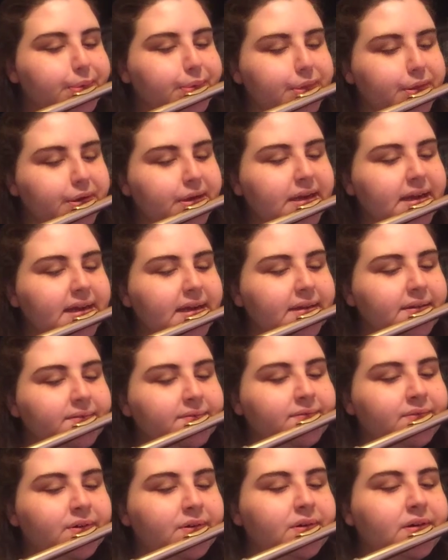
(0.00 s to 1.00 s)
3,
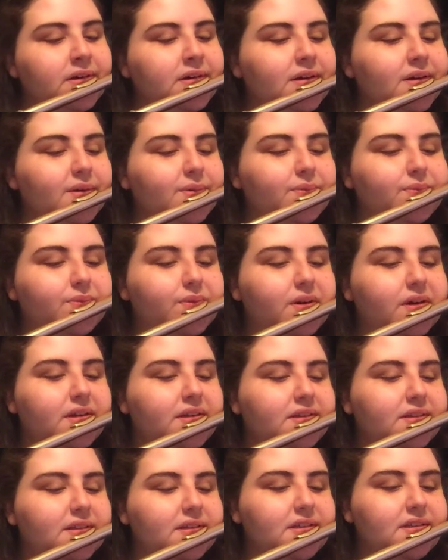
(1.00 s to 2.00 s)
4,
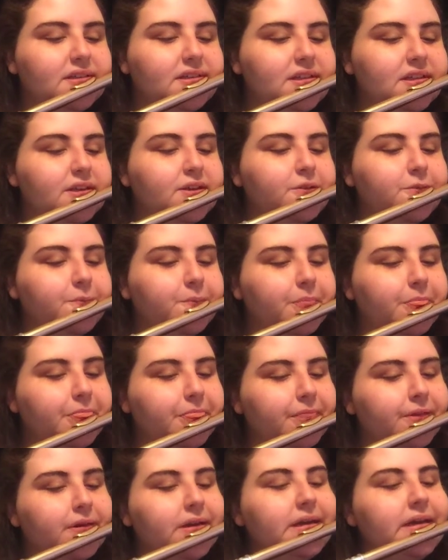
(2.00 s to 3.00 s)
1, 2,
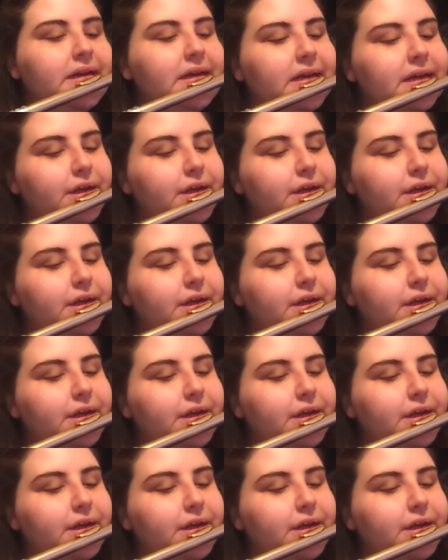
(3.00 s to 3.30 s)
3.